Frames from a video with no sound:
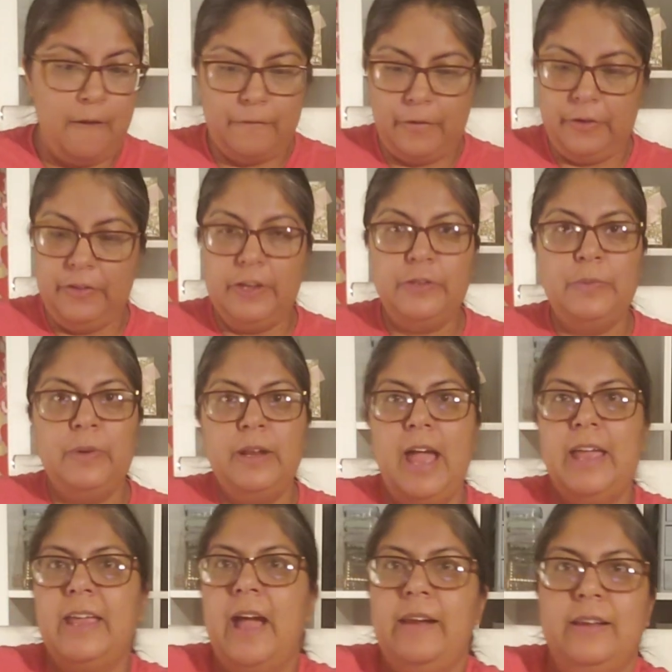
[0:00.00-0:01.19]
For this one,
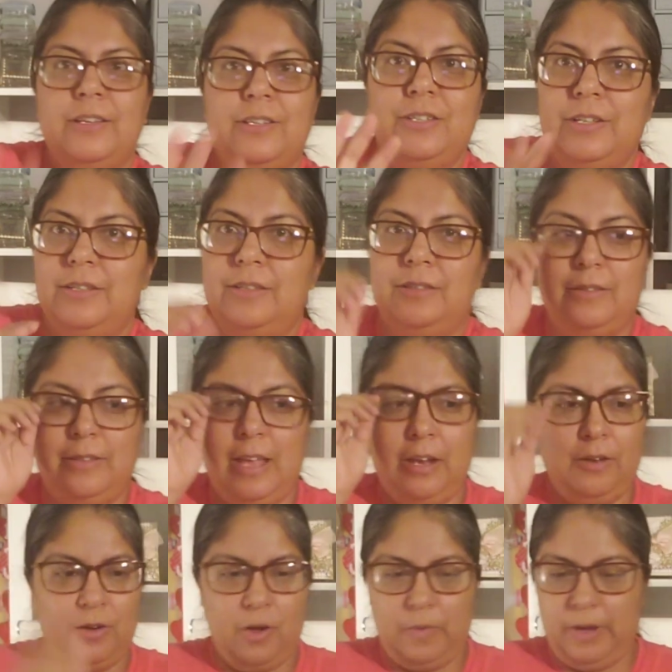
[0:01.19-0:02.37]
I kind just said,
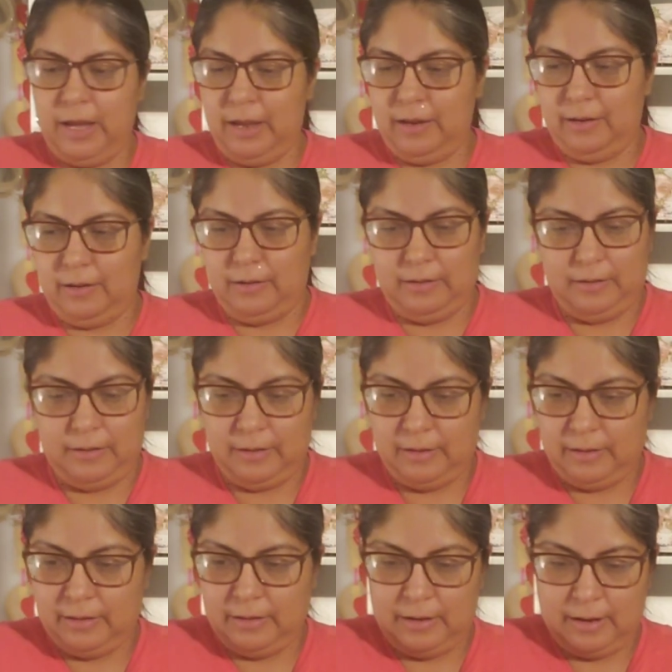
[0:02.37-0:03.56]
you know what?
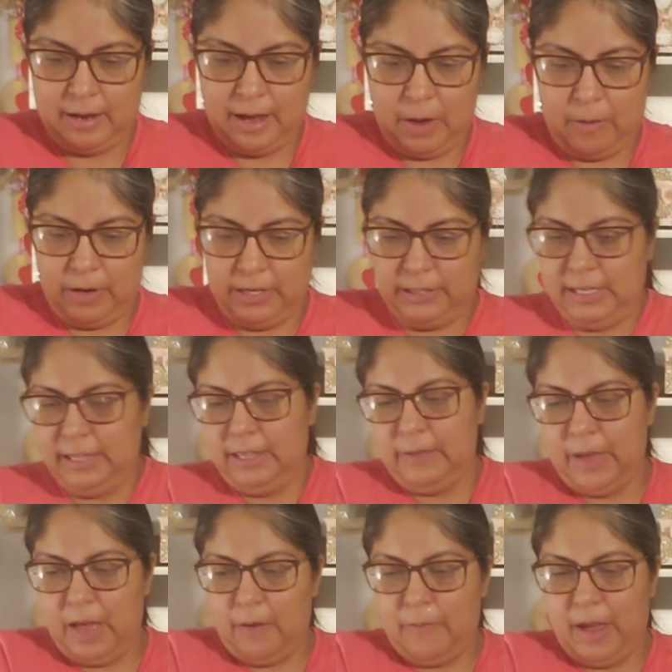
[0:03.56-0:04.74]
I want to see them
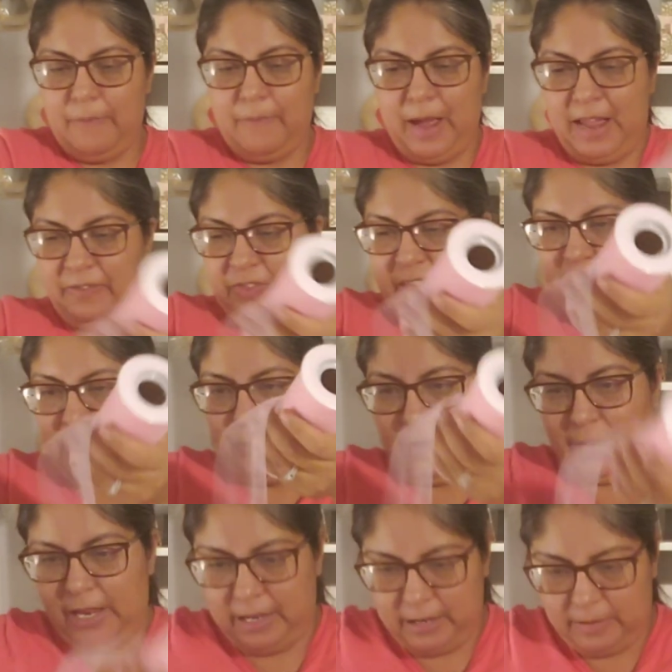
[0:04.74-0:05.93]
how my mind thinks
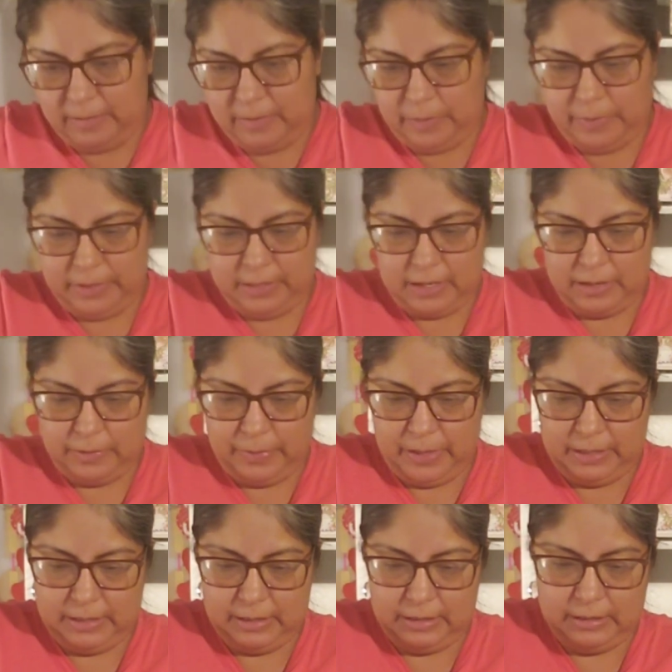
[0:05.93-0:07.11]
when I come up with
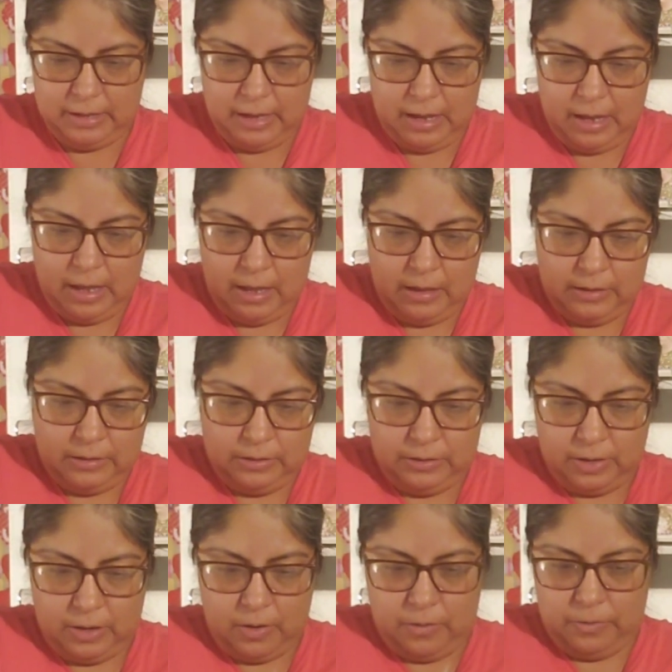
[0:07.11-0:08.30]
centerpieces.
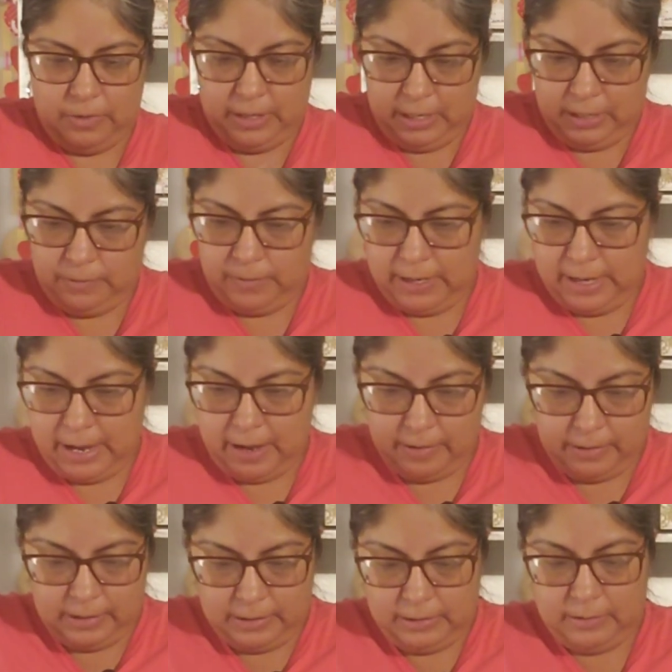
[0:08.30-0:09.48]
So this right now,
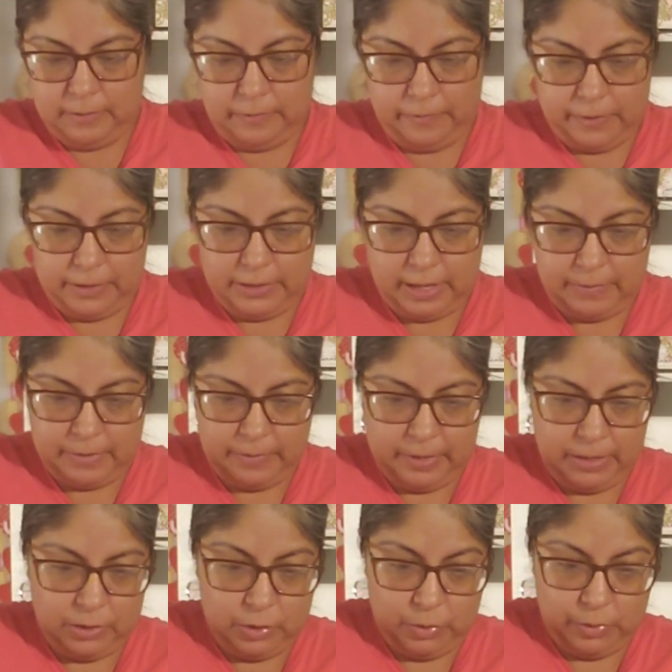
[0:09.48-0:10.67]
this is the first time of
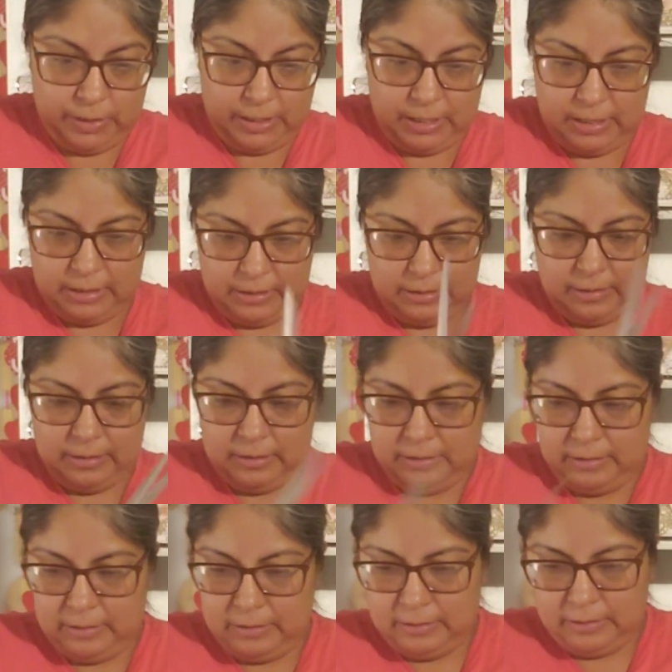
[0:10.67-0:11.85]
me doing
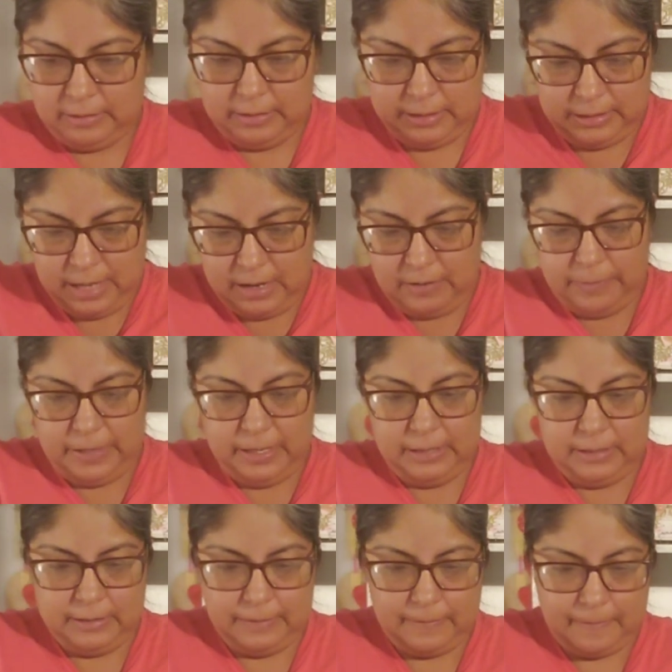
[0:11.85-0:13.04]
the
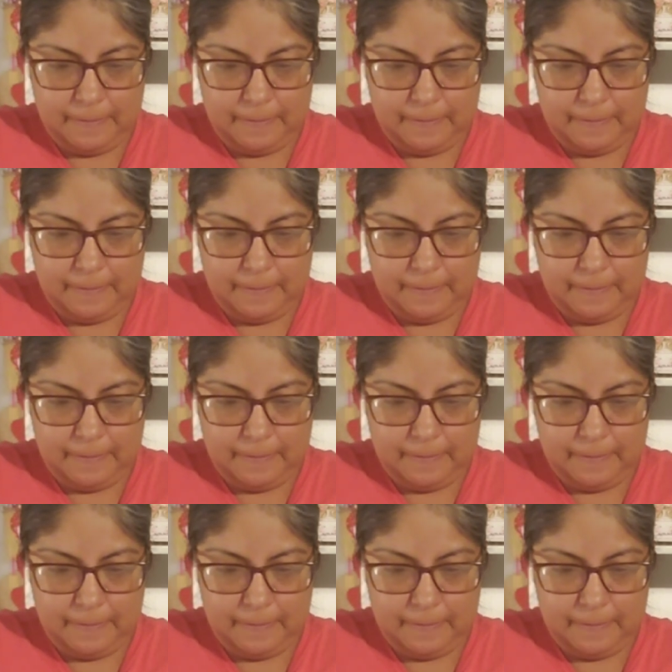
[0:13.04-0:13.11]
centerpiece.